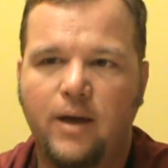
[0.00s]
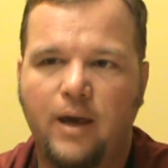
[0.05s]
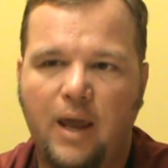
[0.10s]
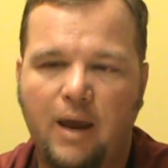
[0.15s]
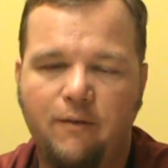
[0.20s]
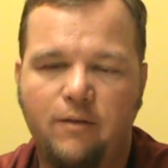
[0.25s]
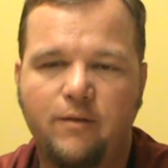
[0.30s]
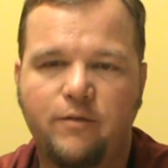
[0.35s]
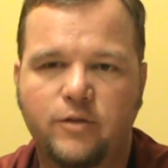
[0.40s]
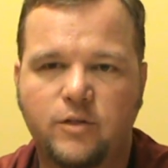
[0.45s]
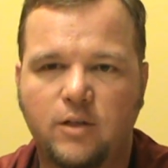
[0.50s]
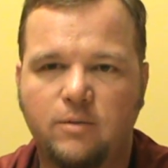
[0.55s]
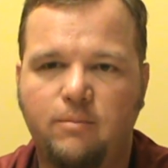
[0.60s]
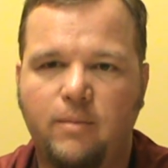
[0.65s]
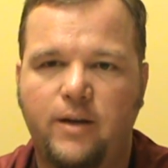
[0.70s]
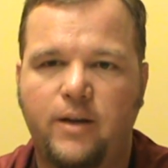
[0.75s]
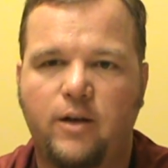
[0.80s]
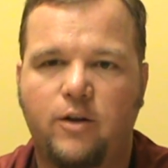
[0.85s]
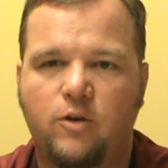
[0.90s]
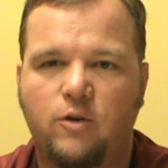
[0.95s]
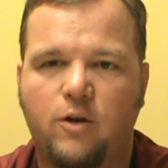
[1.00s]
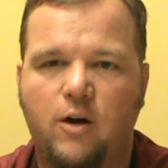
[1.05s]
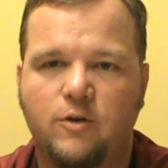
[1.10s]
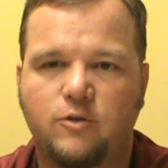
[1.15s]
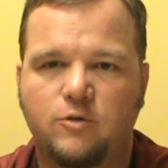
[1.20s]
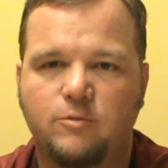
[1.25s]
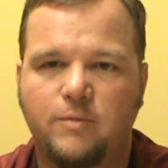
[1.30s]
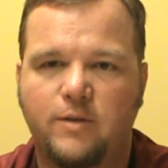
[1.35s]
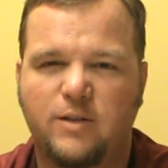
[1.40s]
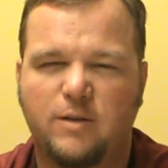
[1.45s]
Even if somebody
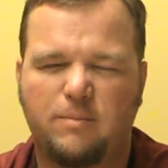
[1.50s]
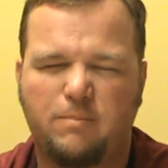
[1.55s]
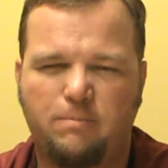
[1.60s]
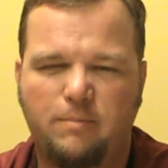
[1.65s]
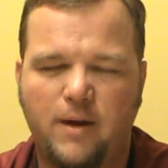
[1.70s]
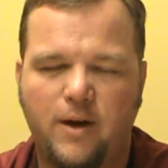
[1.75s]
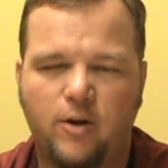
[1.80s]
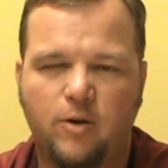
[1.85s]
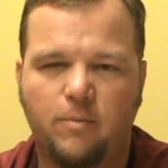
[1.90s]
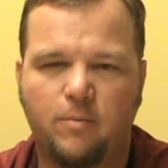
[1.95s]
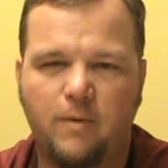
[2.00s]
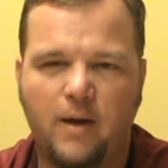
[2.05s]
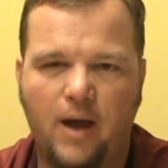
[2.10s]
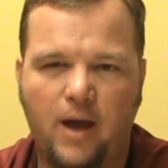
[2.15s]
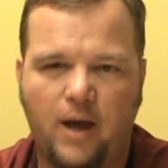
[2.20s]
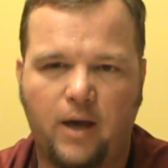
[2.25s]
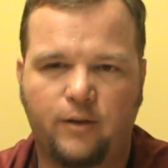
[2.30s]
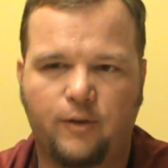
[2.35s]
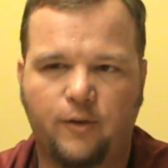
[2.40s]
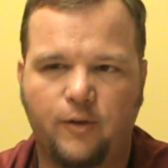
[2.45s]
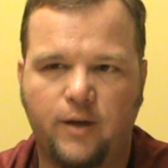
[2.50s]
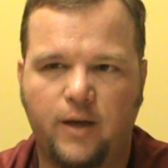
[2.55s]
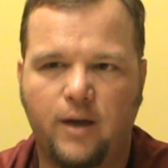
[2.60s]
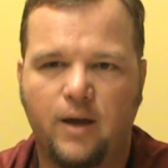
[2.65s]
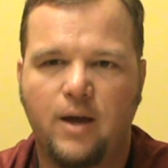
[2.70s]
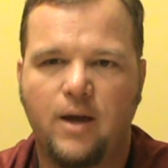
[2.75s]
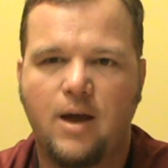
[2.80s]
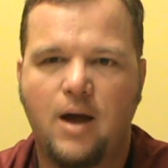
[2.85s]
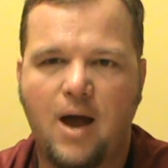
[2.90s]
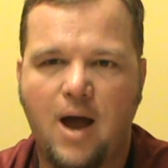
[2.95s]
across from me is a better athlete,
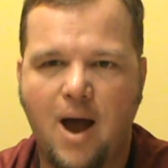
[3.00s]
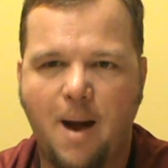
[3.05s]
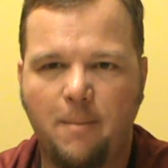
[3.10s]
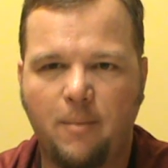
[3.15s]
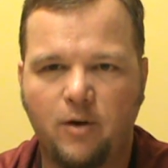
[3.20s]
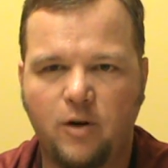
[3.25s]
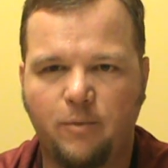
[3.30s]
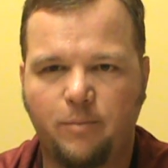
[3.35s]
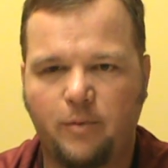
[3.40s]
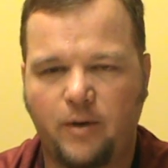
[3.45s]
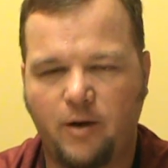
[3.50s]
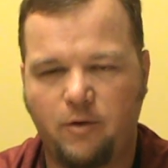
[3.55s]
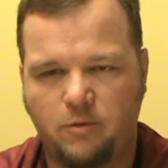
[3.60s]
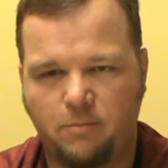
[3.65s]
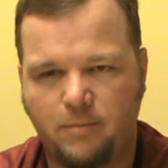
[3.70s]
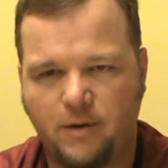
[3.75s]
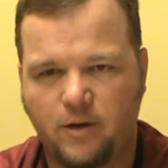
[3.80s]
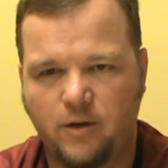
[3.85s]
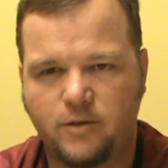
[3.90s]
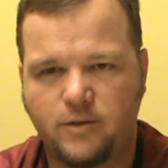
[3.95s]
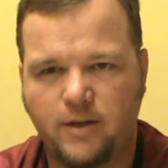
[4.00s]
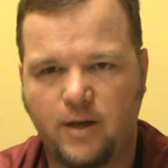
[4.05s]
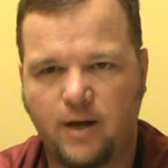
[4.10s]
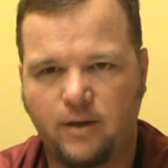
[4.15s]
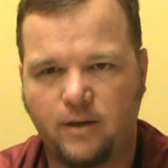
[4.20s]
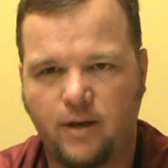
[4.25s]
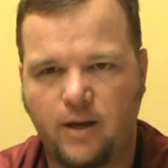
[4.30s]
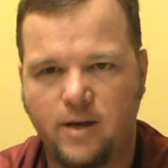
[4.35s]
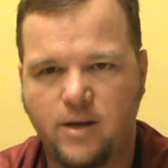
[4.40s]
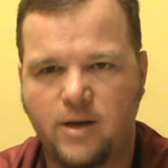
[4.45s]
I'm going to play with better
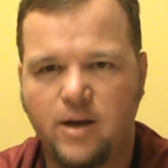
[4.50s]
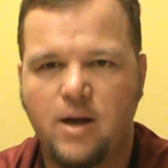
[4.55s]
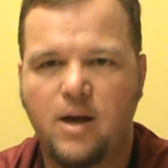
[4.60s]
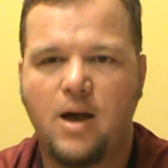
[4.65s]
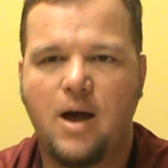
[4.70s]
technique.